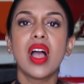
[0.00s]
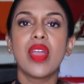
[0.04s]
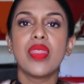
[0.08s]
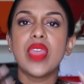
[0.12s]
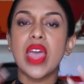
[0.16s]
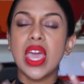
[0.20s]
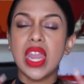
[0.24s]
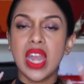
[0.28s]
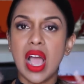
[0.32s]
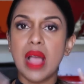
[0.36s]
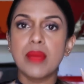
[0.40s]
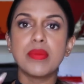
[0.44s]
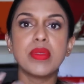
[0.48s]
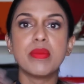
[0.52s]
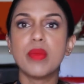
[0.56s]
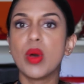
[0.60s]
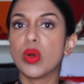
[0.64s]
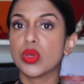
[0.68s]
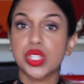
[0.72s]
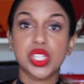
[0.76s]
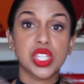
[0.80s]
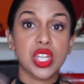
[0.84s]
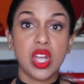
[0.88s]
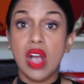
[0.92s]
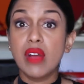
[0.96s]
then I'm the
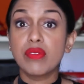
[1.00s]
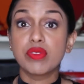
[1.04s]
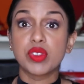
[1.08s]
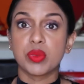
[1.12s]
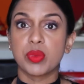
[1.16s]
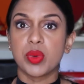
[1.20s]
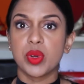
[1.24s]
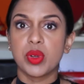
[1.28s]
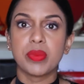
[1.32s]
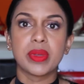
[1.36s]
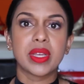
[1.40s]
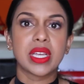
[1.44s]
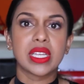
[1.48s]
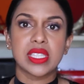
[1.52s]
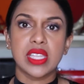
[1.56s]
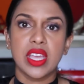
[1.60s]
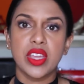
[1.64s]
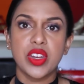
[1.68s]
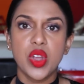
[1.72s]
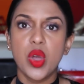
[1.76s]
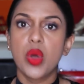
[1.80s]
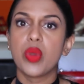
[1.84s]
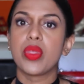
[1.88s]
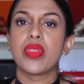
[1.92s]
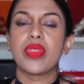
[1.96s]
most comfortable because I
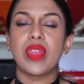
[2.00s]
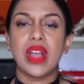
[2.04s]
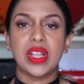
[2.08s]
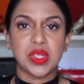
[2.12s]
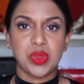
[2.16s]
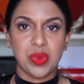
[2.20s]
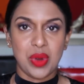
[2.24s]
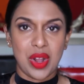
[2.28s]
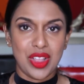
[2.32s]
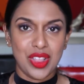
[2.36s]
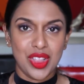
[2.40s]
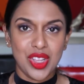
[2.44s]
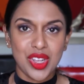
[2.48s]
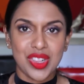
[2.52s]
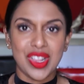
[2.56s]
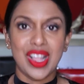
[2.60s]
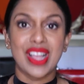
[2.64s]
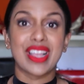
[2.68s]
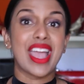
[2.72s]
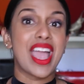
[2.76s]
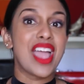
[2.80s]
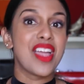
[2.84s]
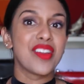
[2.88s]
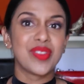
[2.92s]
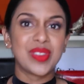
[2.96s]
know that that's what I look
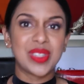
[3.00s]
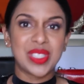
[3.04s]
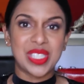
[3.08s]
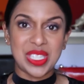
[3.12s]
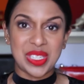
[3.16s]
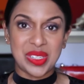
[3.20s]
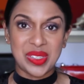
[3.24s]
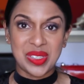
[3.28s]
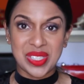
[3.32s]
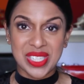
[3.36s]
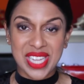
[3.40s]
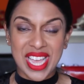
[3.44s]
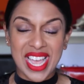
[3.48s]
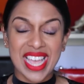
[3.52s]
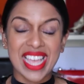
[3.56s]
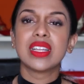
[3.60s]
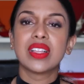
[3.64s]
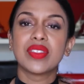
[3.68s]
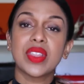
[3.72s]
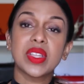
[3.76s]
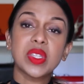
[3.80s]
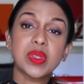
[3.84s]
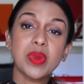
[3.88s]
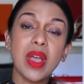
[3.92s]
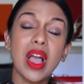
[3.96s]
like every single day.
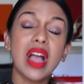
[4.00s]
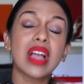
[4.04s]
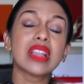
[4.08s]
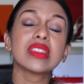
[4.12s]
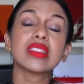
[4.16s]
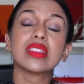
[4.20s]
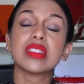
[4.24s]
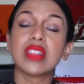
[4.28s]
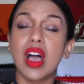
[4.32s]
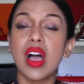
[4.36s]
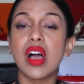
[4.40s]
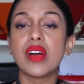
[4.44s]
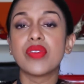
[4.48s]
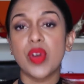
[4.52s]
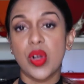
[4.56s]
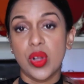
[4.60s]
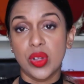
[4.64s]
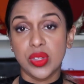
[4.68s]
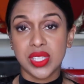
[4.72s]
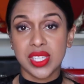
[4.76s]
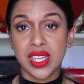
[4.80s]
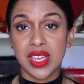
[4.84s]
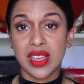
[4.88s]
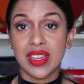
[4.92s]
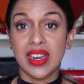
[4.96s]
That's why I love
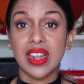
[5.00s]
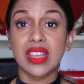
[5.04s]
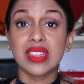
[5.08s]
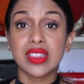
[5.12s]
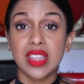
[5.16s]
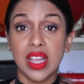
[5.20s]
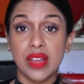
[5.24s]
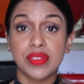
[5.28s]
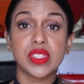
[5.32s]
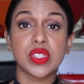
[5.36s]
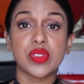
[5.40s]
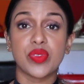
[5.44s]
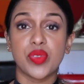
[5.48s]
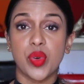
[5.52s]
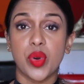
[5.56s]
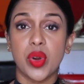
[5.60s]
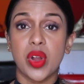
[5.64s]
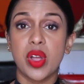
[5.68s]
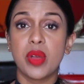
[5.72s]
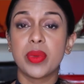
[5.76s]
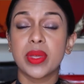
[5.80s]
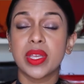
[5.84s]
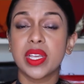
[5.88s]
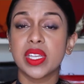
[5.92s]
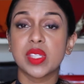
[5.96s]
Ulta and I love
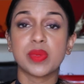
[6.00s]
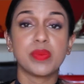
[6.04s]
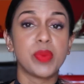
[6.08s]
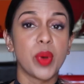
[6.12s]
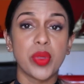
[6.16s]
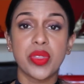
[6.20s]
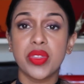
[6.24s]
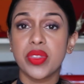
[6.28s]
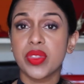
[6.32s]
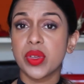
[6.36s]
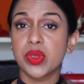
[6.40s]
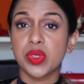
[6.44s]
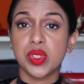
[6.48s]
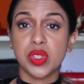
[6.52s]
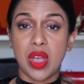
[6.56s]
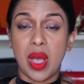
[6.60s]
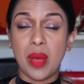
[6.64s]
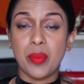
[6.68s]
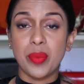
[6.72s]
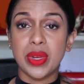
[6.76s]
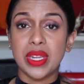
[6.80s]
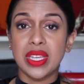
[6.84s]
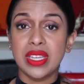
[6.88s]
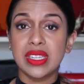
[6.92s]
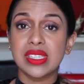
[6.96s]
Sephora, because both of those
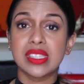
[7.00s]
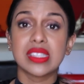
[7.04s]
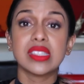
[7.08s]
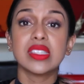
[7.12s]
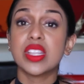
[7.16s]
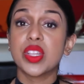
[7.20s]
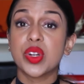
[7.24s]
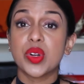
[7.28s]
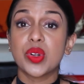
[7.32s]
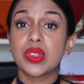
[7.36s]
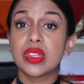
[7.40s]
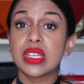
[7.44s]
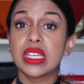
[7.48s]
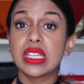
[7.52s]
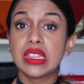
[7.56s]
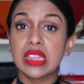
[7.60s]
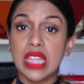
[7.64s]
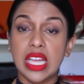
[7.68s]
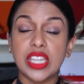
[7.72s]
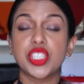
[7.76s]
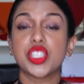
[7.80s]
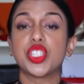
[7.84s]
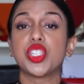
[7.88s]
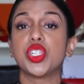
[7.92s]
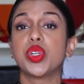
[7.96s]
companies literally
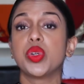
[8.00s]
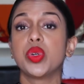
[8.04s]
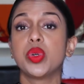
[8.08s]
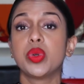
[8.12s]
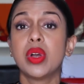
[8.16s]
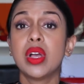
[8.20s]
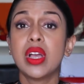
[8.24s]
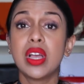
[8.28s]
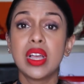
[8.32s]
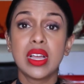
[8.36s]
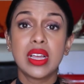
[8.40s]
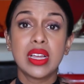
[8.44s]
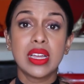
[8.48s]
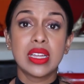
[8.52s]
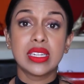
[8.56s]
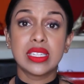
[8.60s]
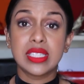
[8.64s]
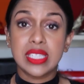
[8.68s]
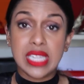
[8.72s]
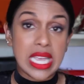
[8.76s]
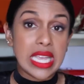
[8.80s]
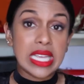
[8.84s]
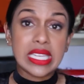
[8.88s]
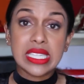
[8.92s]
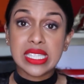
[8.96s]
let you
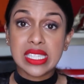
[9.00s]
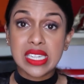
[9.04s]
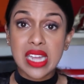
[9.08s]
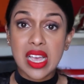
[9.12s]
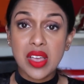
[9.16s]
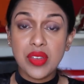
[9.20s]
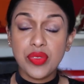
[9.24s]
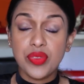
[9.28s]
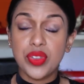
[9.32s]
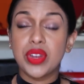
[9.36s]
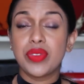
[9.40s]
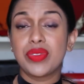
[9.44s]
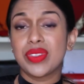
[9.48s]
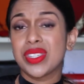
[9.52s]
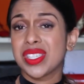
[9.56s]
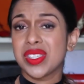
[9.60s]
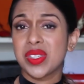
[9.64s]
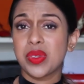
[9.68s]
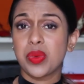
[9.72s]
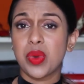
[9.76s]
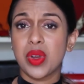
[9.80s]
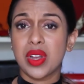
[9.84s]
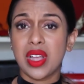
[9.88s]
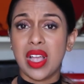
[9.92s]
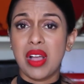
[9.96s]
take stuff, and if it
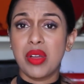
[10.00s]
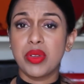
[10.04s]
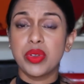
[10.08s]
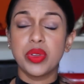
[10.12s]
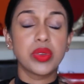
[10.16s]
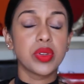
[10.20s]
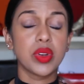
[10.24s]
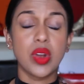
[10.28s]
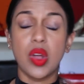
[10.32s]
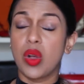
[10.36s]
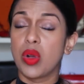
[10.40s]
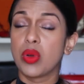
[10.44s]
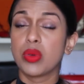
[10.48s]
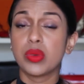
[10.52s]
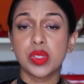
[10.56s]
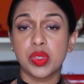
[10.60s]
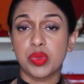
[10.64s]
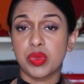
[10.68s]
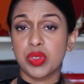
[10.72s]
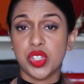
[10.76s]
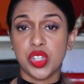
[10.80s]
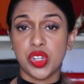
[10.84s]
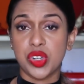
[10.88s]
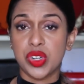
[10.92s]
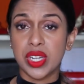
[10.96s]
doesn't work out, you can always
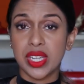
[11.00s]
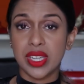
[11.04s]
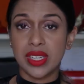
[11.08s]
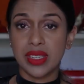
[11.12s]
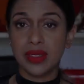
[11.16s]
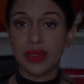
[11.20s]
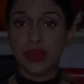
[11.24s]
return it.